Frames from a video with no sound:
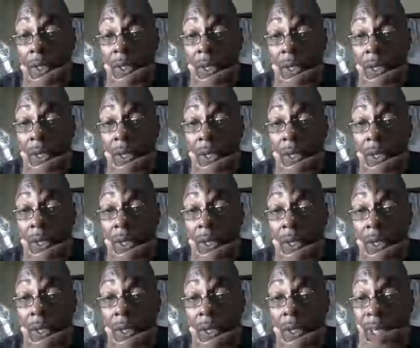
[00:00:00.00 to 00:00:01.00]
There's a
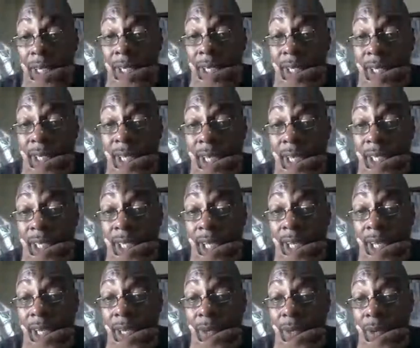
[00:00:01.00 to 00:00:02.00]
black man in the States
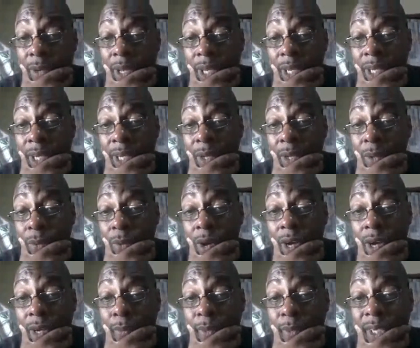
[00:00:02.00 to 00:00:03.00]
that created a
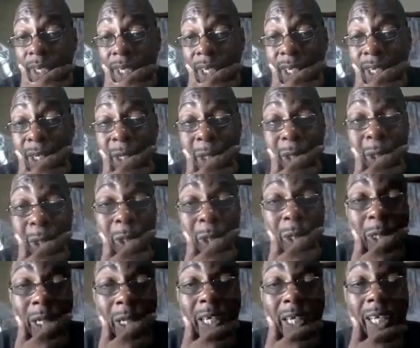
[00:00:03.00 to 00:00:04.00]
water machine.
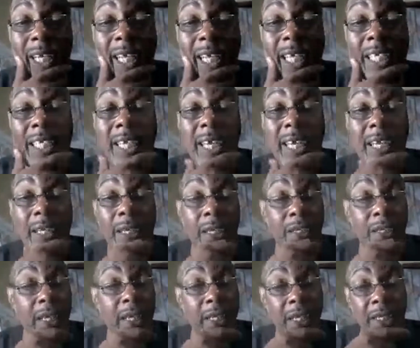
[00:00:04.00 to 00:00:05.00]
Lance Kelly. It's
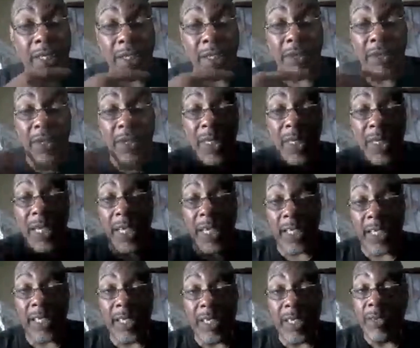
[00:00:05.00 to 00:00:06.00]
not that serious, Lance.
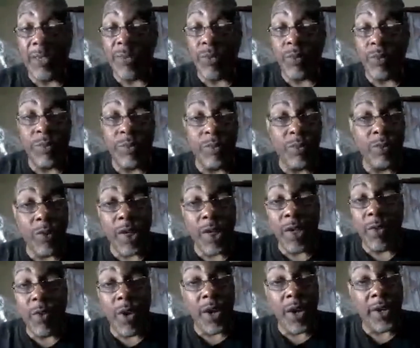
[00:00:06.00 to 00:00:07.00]
There's running
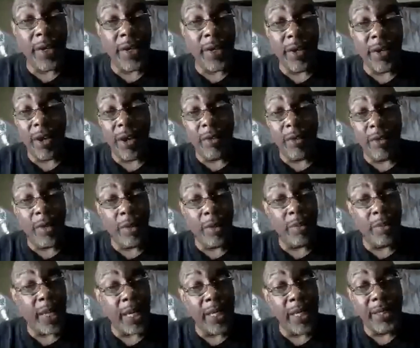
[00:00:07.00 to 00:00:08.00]
water here all over the
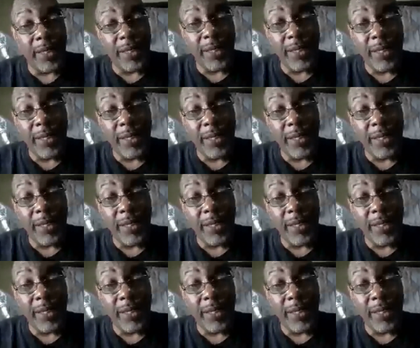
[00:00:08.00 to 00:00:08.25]
place.